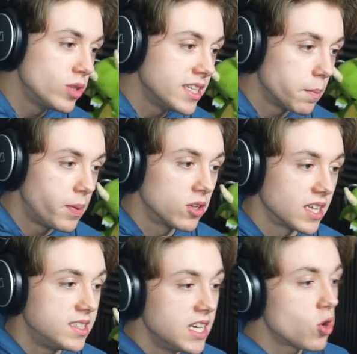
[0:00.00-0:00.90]
need to build
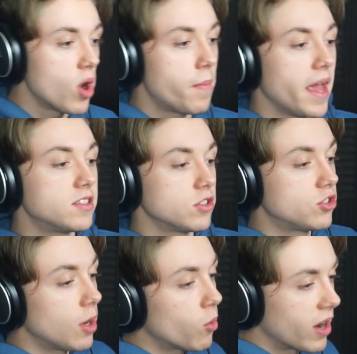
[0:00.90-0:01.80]
a decoy base
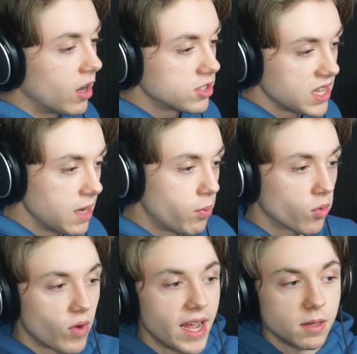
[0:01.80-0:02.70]
somewhere else and then put
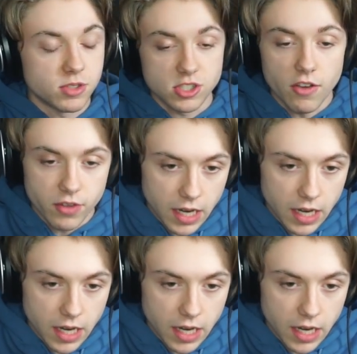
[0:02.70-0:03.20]
random stuff